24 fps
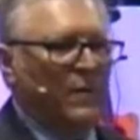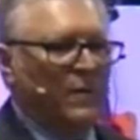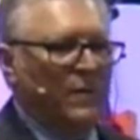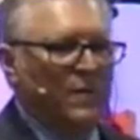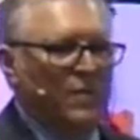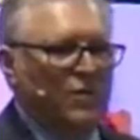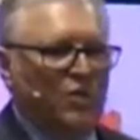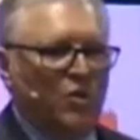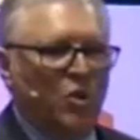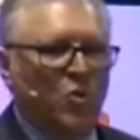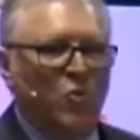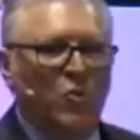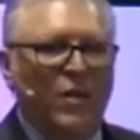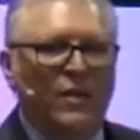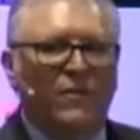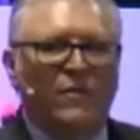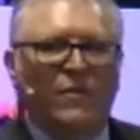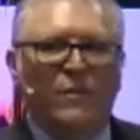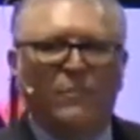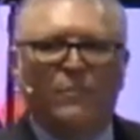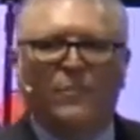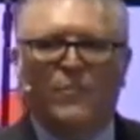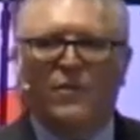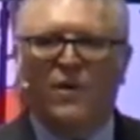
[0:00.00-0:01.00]
So what
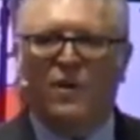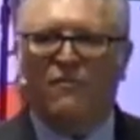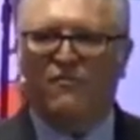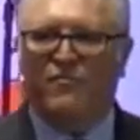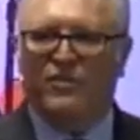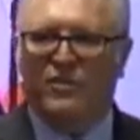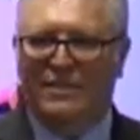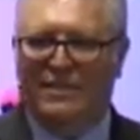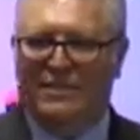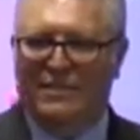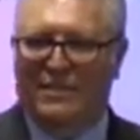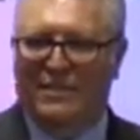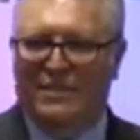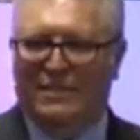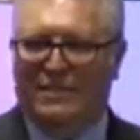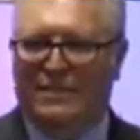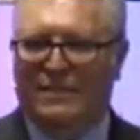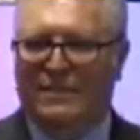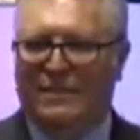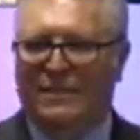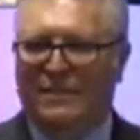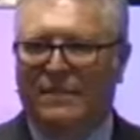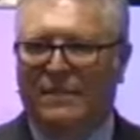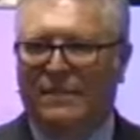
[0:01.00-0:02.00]
the prophet
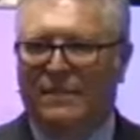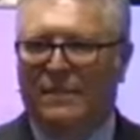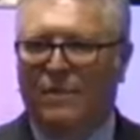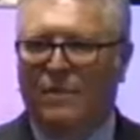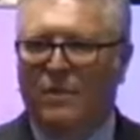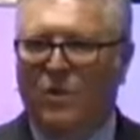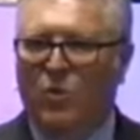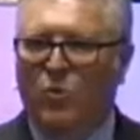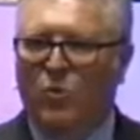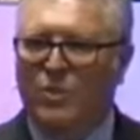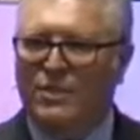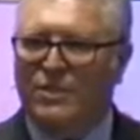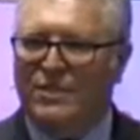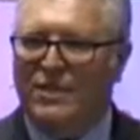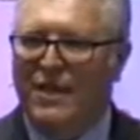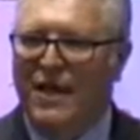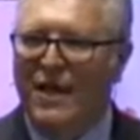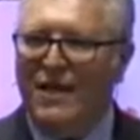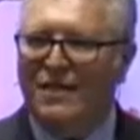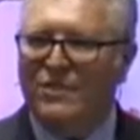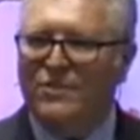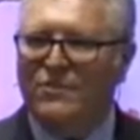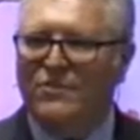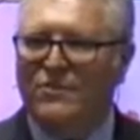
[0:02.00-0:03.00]
did was
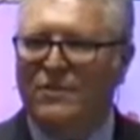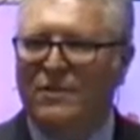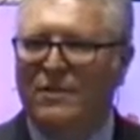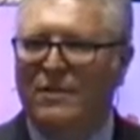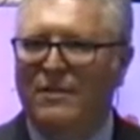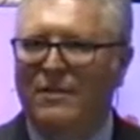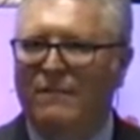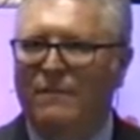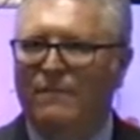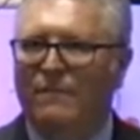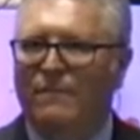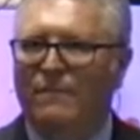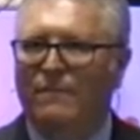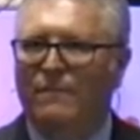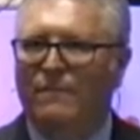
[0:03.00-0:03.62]
actually